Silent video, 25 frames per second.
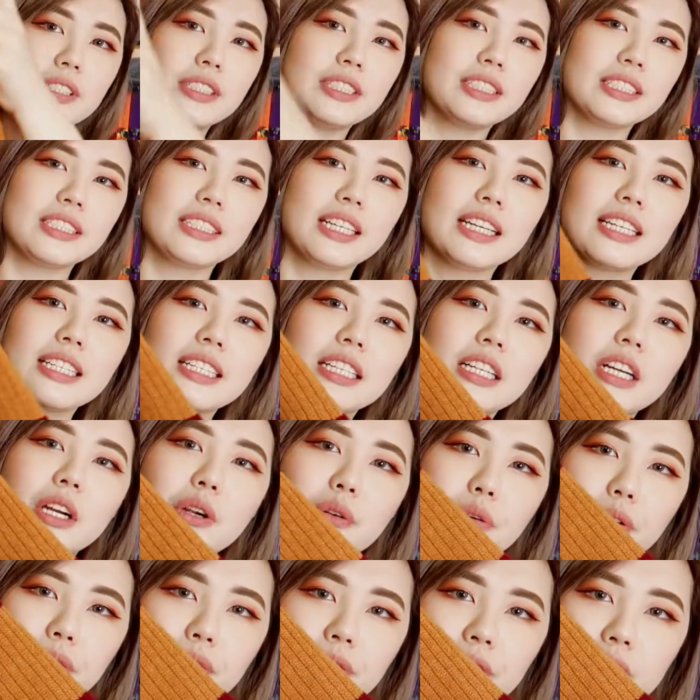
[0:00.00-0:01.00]
this is like a
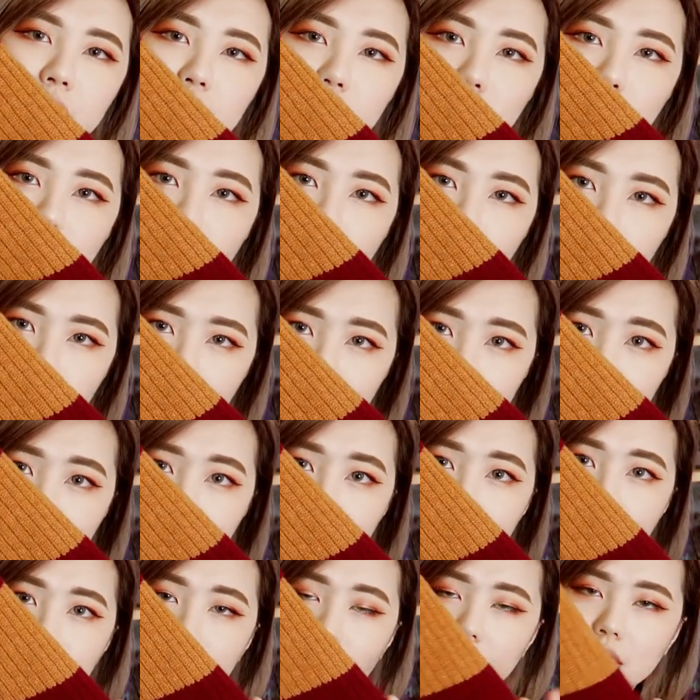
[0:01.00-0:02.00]
Gryffindor
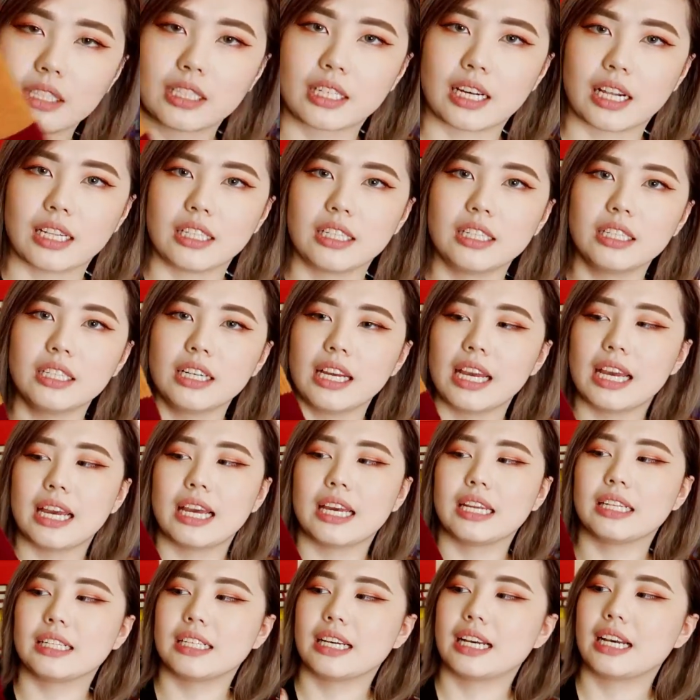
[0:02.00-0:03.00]
red color
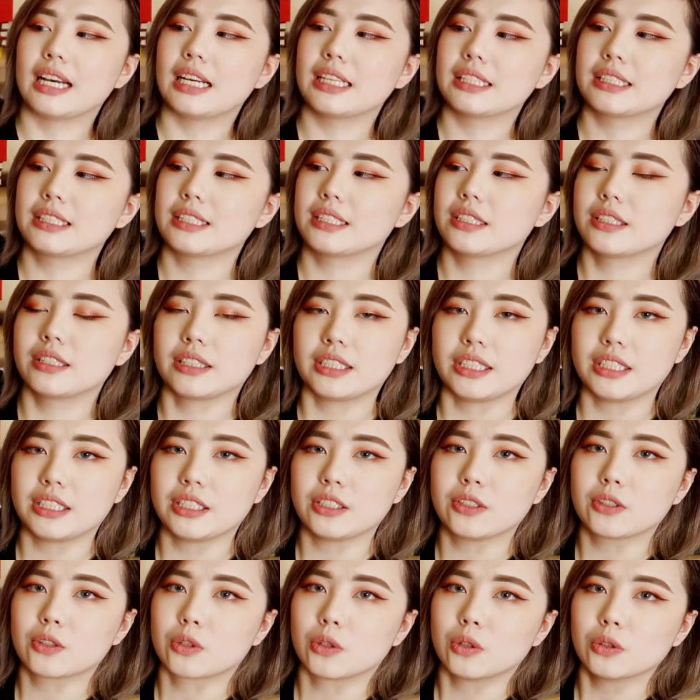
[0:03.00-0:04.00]
and it has
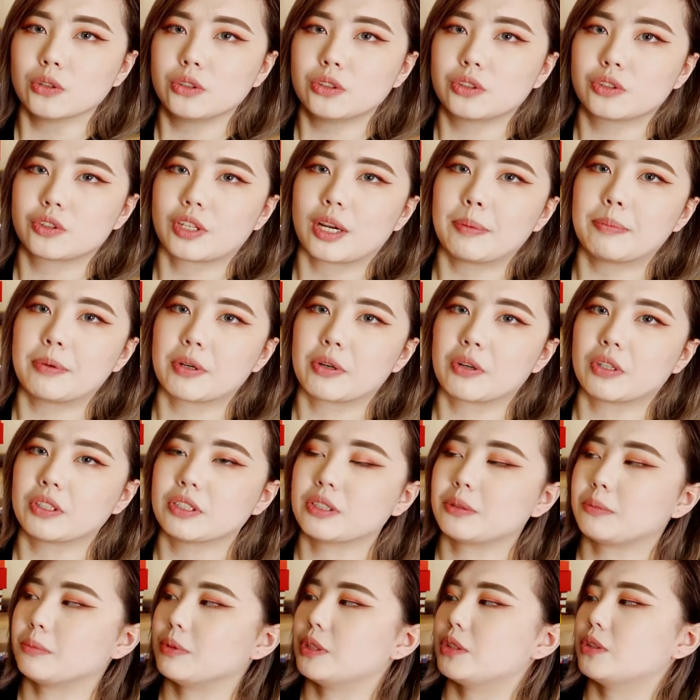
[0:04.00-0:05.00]
the gold stripe across
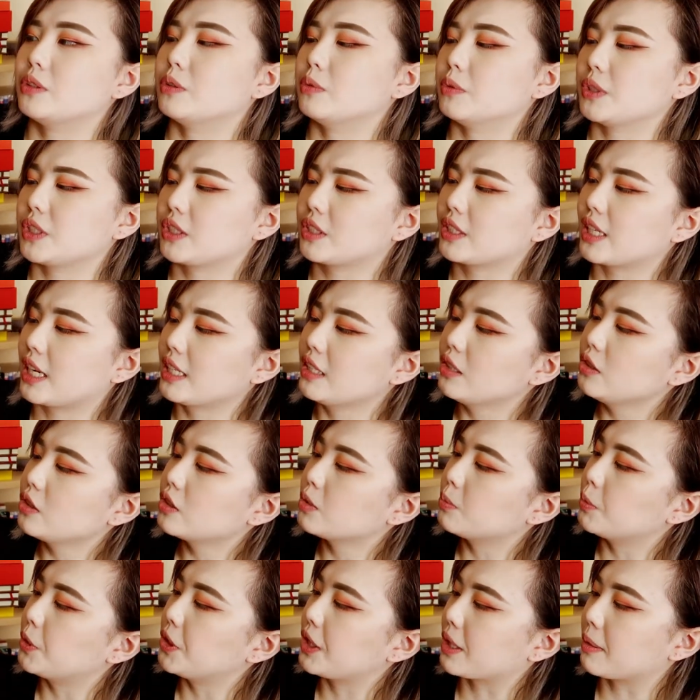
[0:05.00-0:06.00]
the middle, which kind of
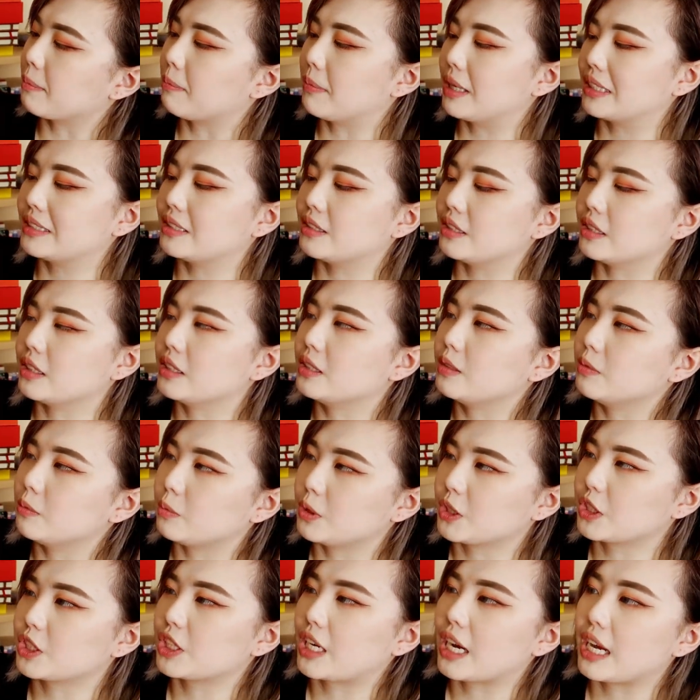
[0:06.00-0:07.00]
looks more like mustard,
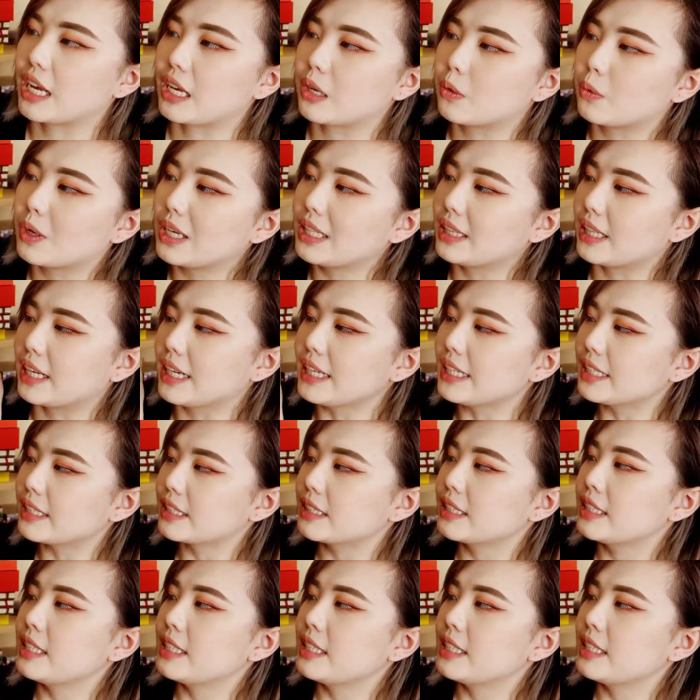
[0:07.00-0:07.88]
which I quite like.